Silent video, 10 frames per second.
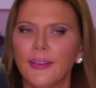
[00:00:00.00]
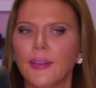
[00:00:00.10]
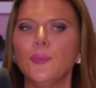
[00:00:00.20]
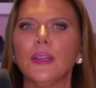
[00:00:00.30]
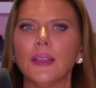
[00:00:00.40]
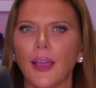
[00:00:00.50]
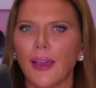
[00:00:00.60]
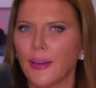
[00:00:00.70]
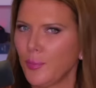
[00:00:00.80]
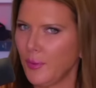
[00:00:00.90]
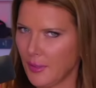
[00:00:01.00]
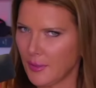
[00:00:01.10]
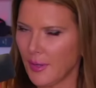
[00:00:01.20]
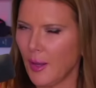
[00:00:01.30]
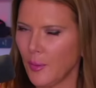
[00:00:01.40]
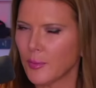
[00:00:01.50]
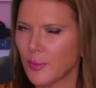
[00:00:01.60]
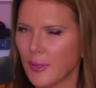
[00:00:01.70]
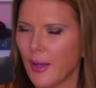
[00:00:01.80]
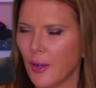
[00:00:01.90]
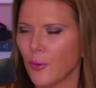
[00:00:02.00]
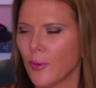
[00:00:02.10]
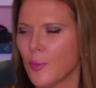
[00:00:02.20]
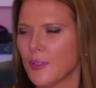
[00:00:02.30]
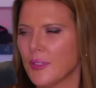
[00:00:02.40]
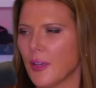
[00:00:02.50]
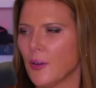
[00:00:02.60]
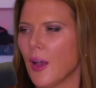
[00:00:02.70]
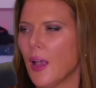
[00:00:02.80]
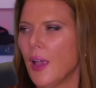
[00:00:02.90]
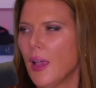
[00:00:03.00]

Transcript: Give me a like because it helps with the algorithm, etc.